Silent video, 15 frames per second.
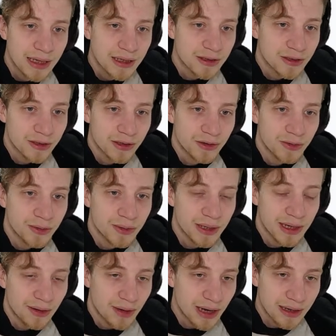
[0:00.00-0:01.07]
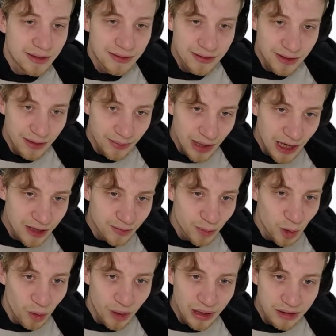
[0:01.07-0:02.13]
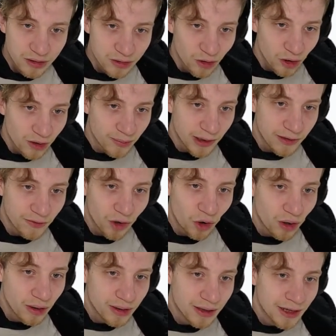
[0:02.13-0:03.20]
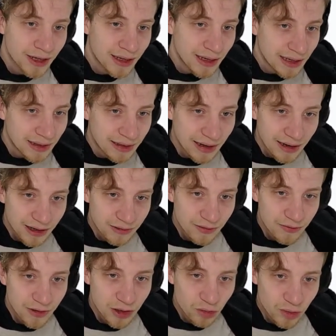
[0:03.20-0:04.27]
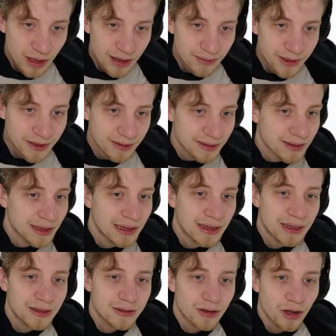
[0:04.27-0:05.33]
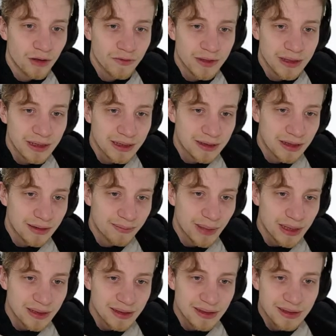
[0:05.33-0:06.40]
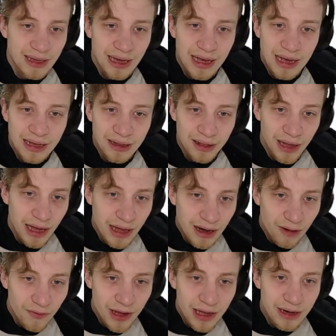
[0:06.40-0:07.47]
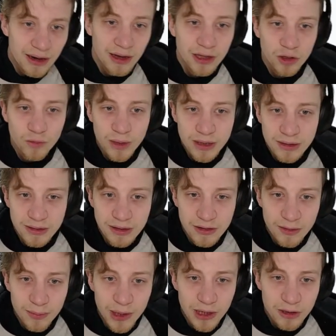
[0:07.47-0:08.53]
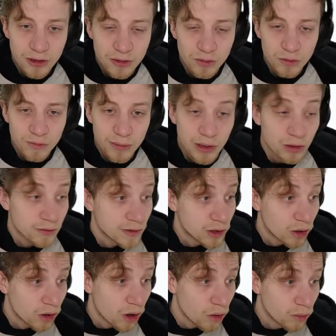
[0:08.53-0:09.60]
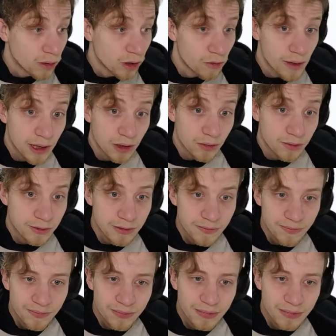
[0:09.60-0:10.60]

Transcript: So in our case, it's gonna be exploring the solarpunk world, interact with cute animals, solve interesting puzzles, and learn when humans disappear too, because we don't know, no one knows.